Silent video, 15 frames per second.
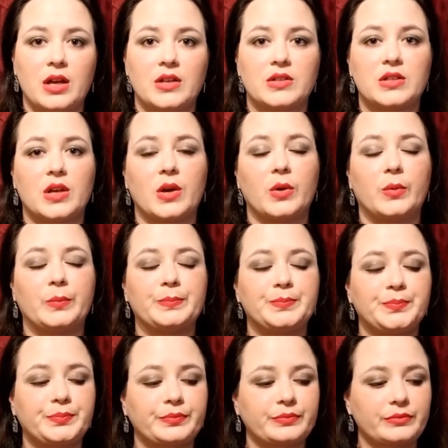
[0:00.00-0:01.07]
So
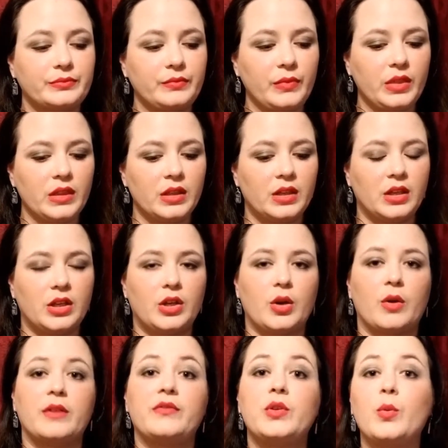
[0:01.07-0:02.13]

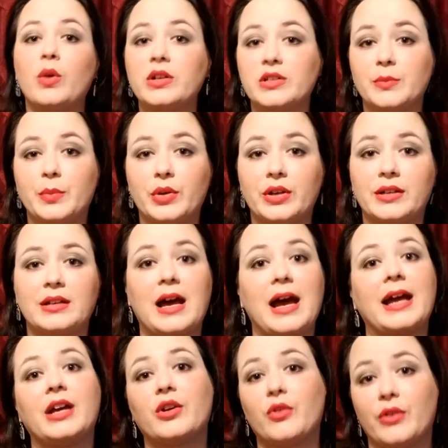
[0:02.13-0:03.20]
if you want to put
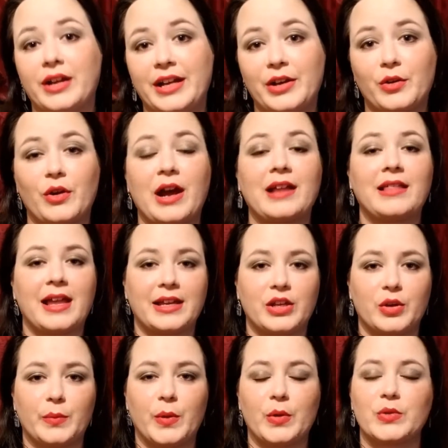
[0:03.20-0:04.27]
I agree or I like
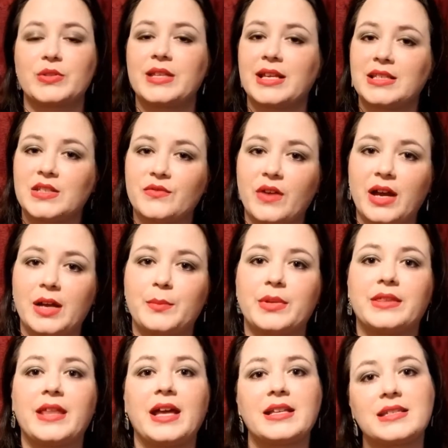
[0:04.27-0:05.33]
your post, that's fine,
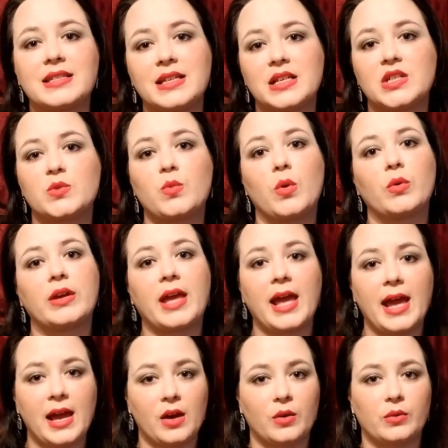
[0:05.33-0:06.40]
but that sentence won't
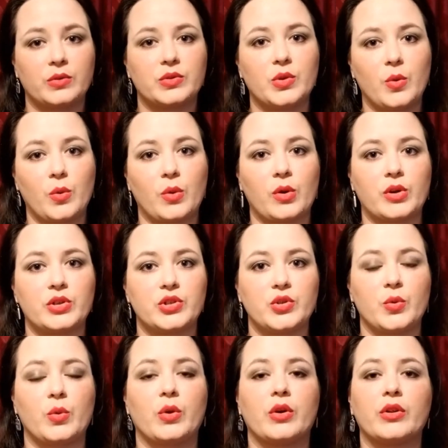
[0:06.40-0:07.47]
count towards
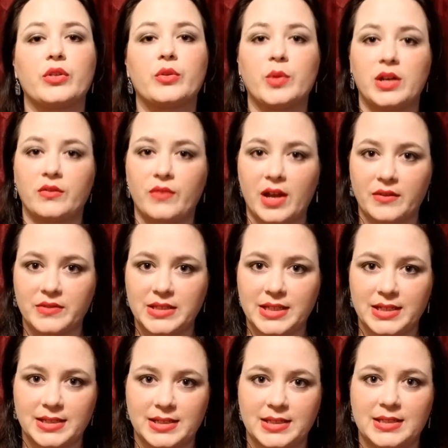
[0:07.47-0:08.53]
your 3 to 5
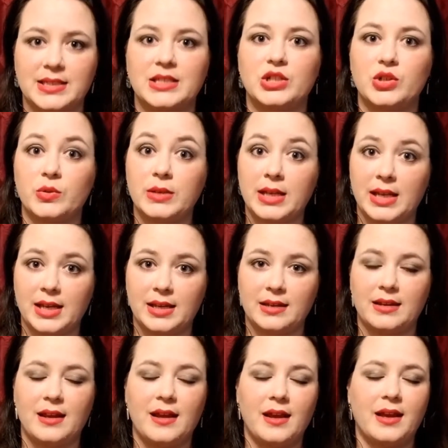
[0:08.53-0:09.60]
sentences that you need.
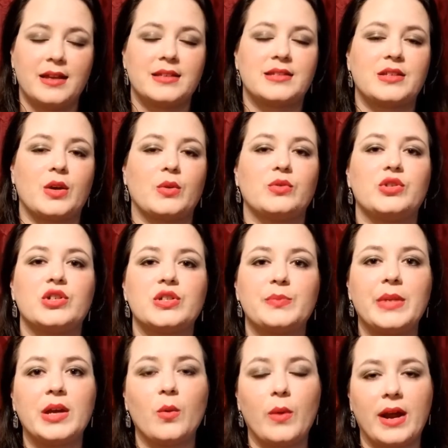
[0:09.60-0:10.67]
So just
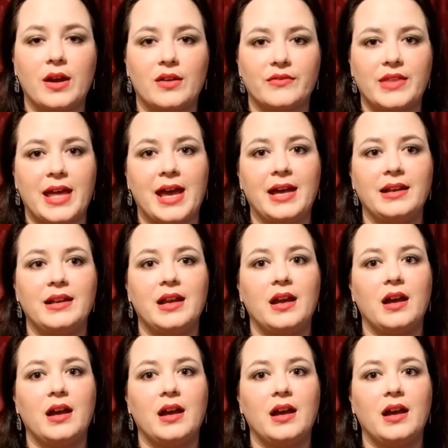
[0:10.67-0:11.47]
be aware of that.